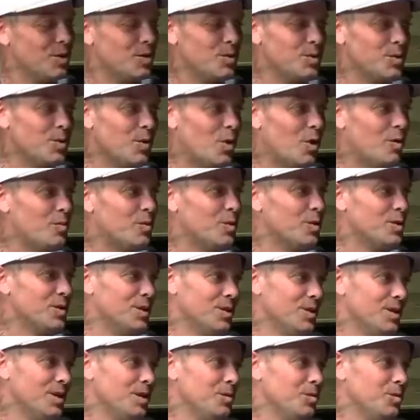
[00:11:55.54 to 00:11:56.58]
normal,
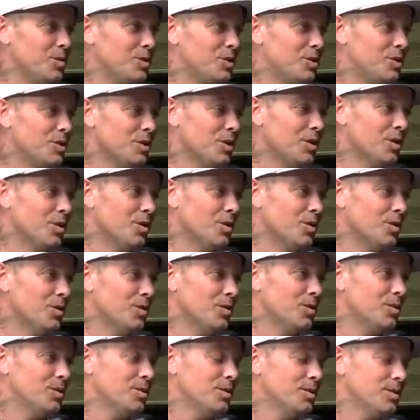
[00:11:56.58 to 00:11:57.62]
dude. He was so
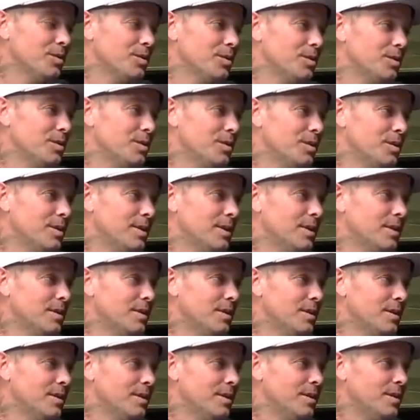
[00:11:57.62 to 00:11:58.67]
yeah.
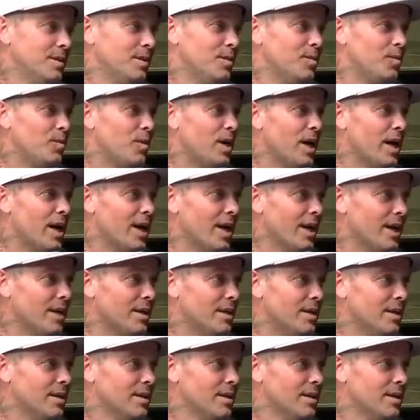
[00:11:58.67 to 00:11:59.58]
rad.